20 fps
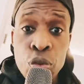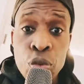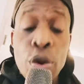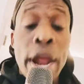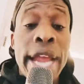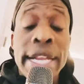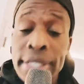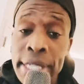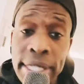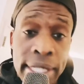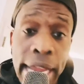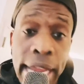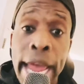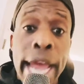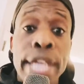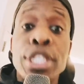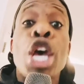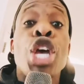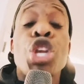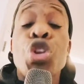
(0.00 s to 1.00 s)
Racist
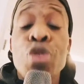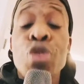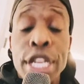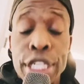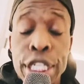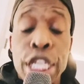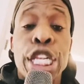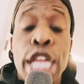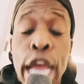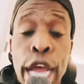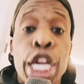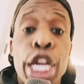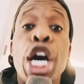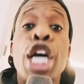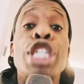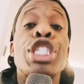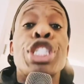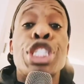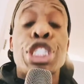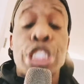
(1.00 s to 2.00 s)
ass. You need to let
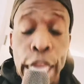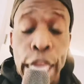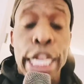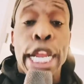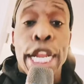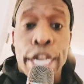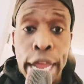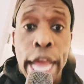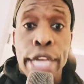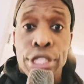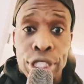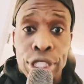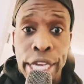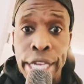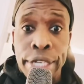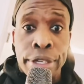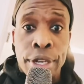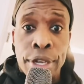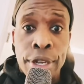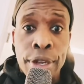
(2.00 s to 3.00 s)
her sit in that
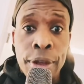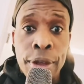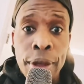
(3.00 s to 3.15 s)
shit.